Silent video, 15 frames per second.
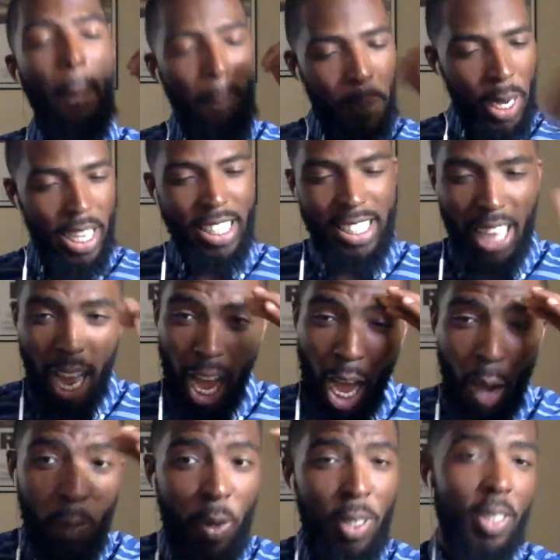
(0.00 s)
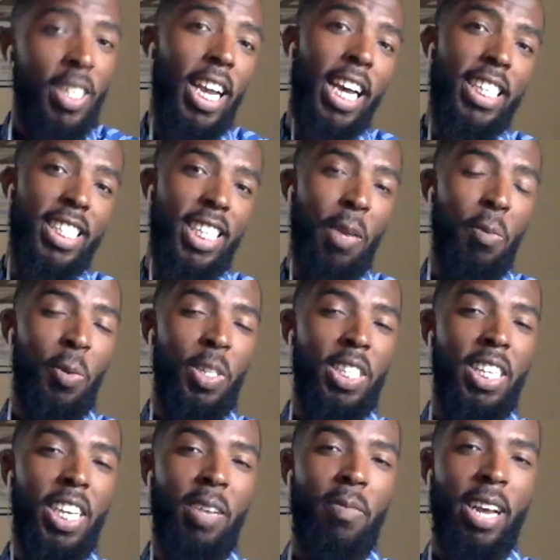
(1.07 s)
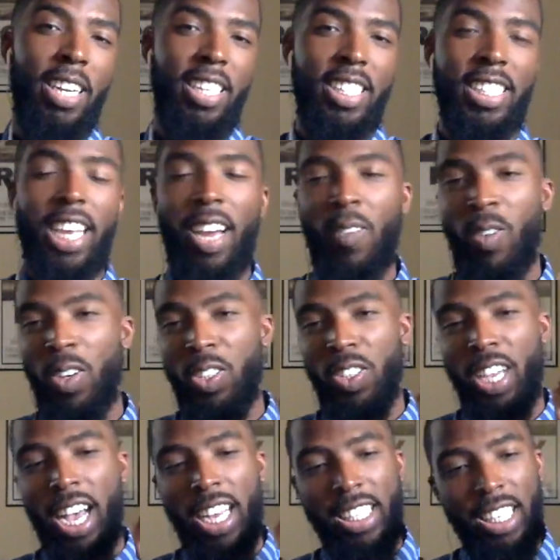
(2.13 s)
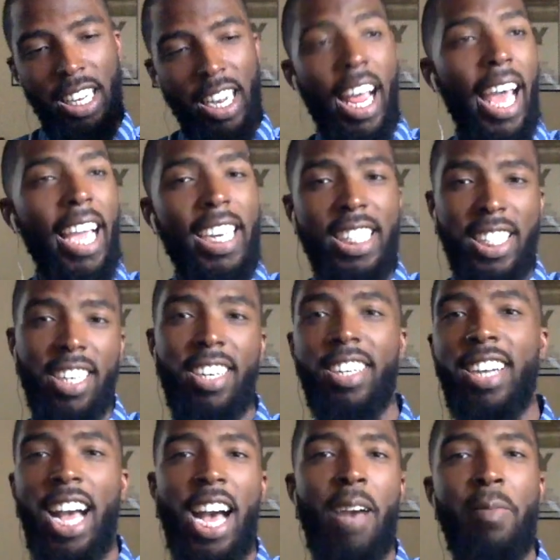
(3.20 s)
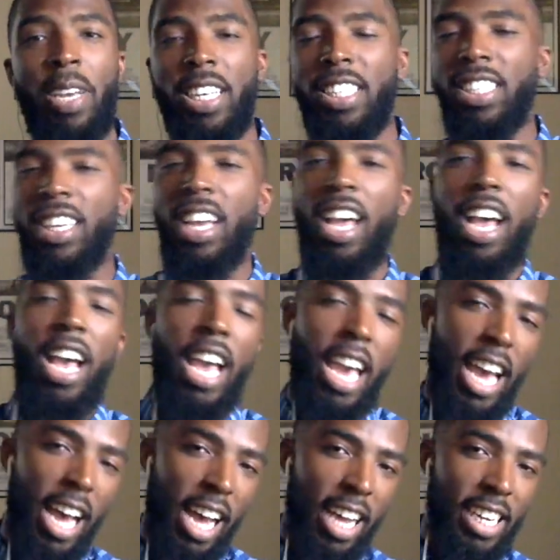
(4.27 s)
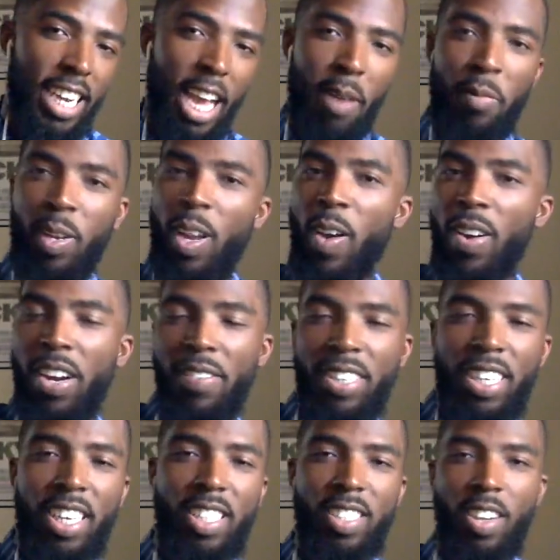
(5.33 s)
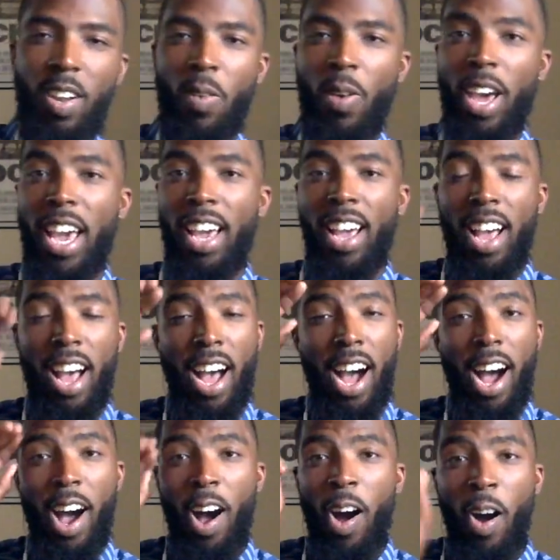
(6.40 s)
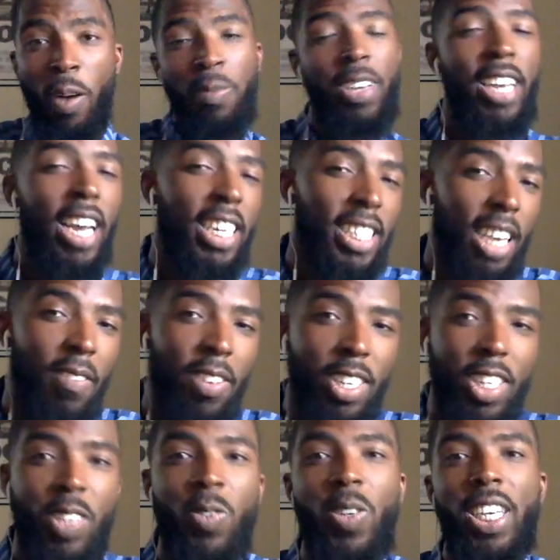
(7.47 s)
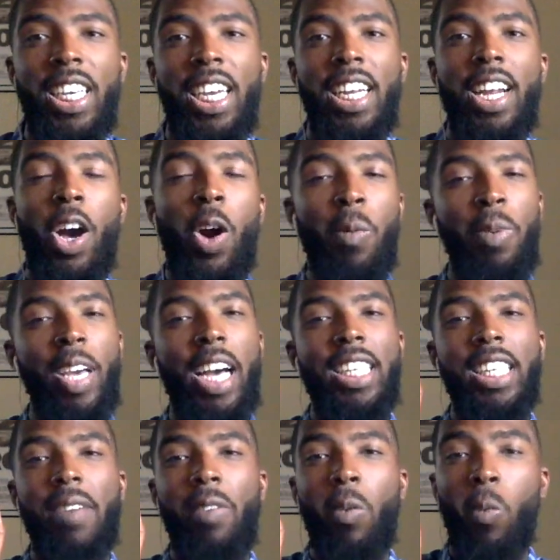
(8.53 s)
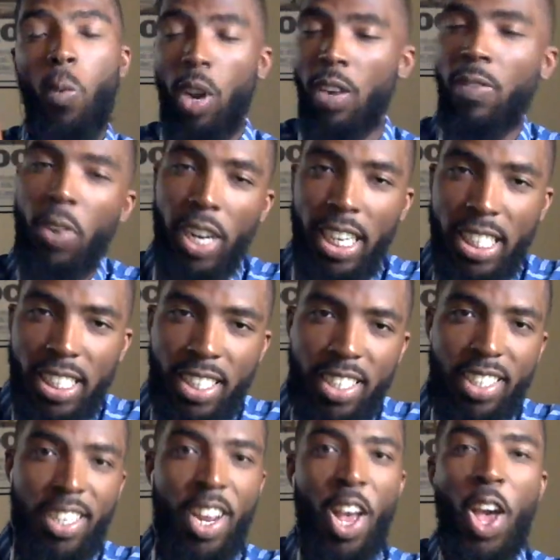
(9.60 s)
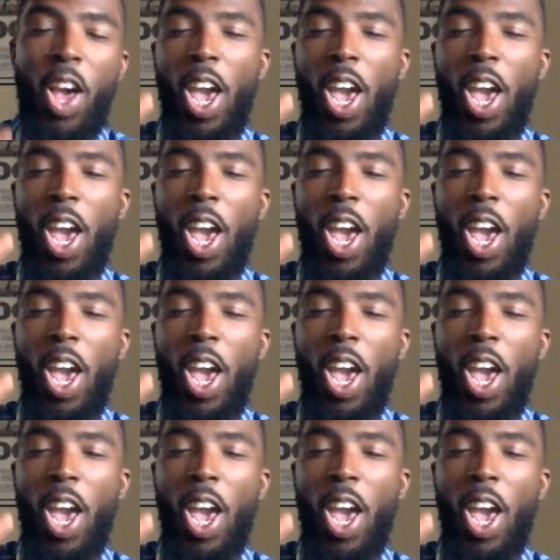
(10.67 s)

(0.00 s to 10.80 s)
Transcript: But I want you guys to tell me what you think about this. I want you guys to like, share, comment down below and everything else along the way. I hope you guys have a good weekend. I hope you guys have a wonderful Easter.